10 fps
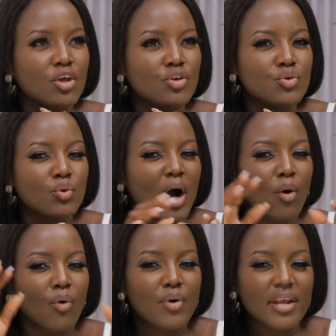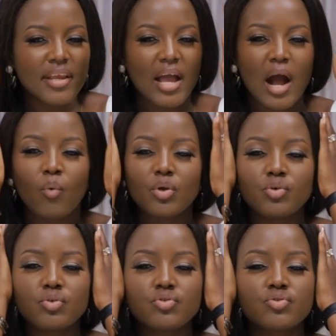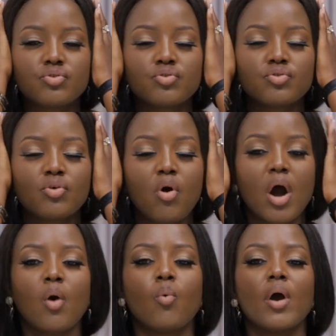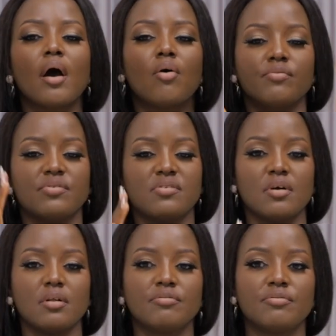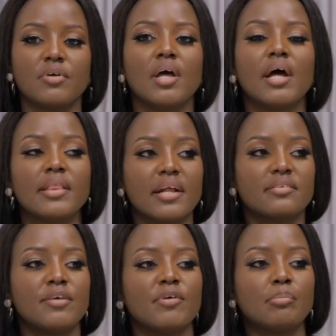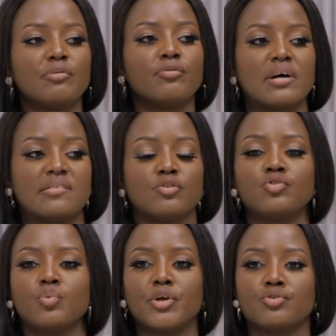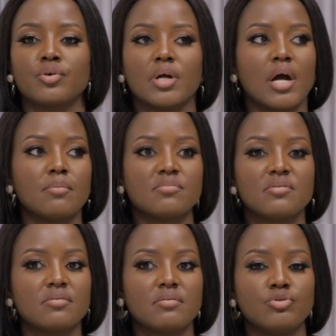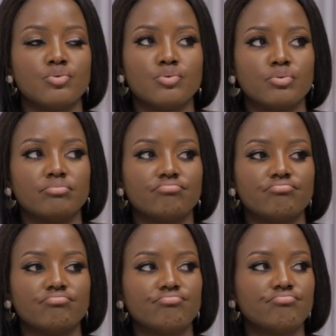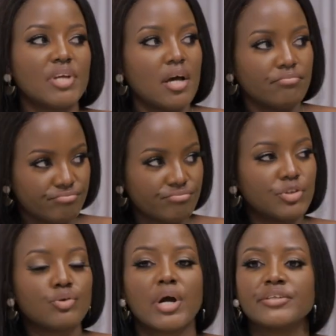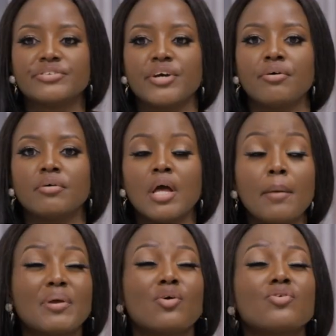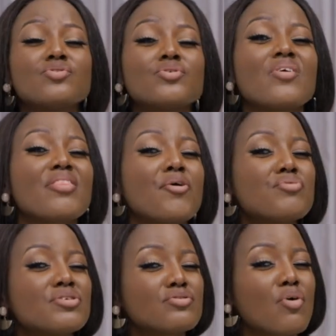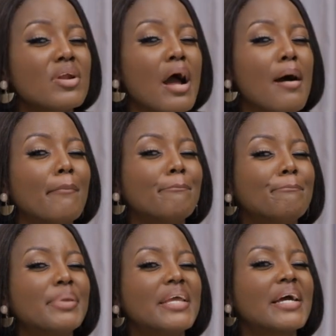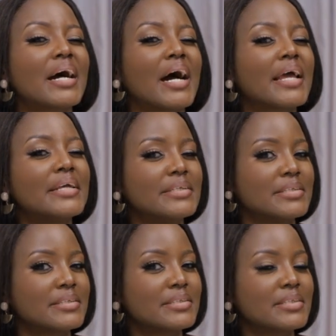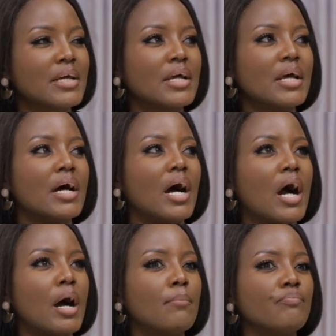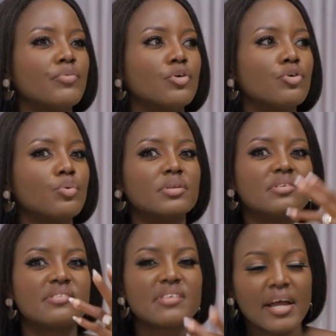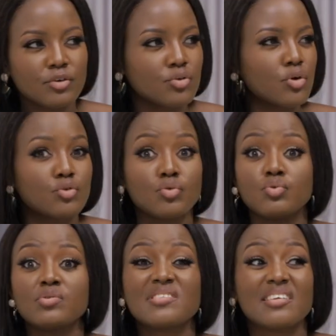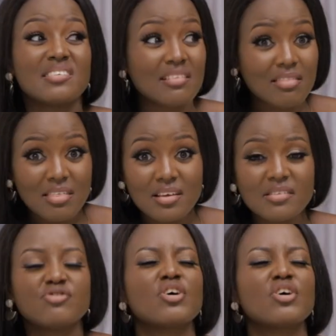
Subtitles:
You are already aware, you're so aware of self that even before a situation comes, you can tell, because you know the reason behind it. You will decide not to do certain things